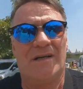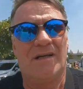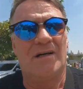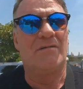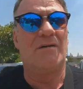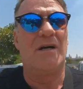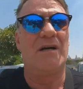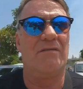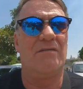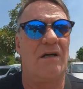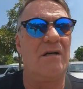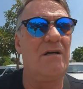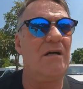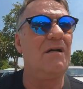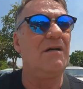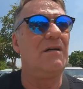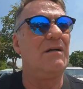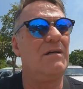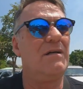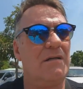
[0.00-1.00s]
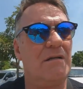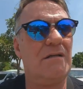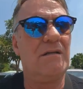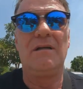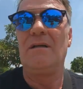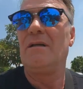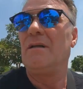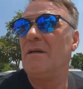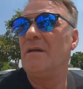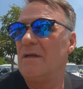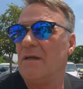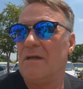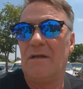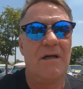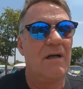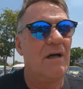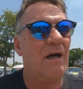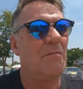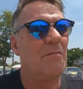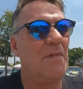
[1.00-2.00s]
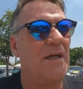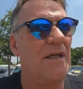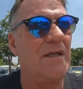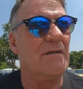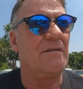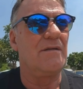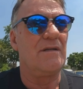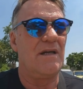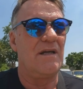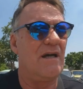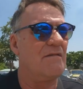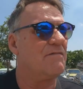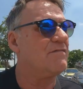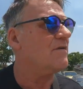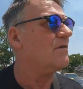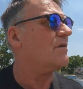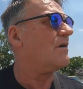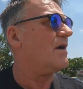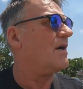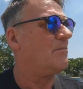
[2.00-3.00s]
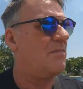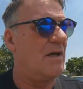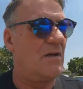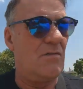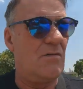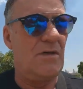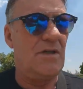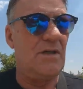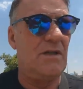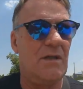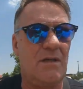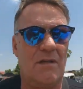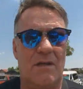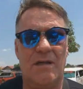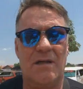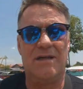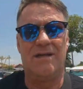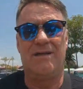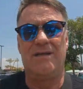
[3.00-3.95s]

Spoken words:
However, I'm making the effort. I'm out here